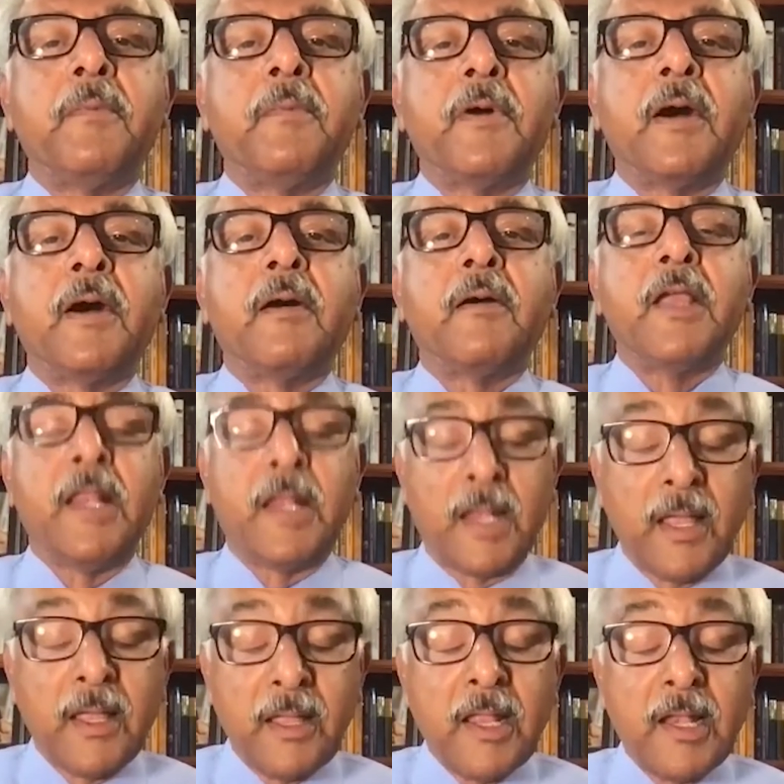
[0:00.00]

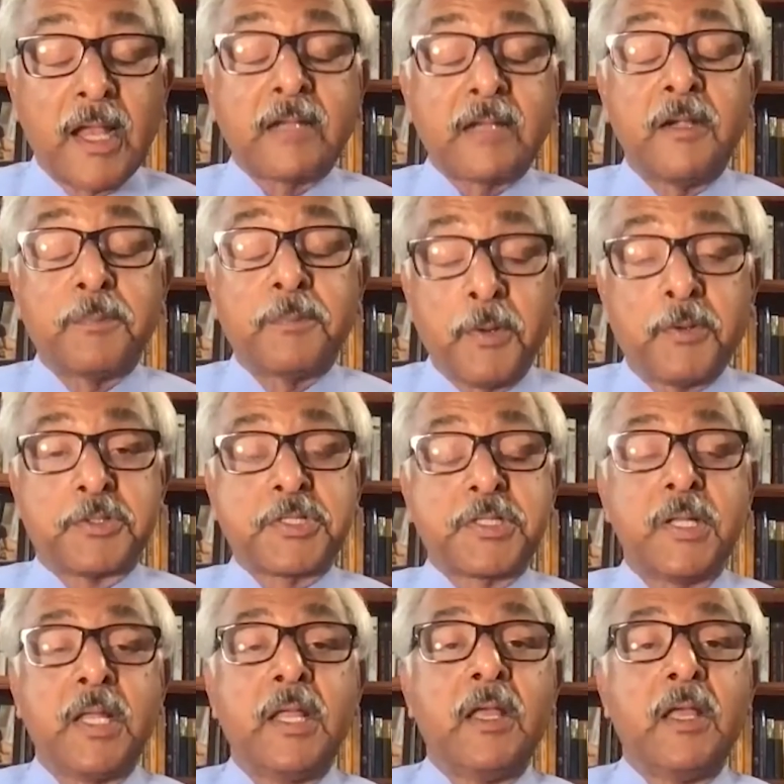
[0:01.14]
elected post.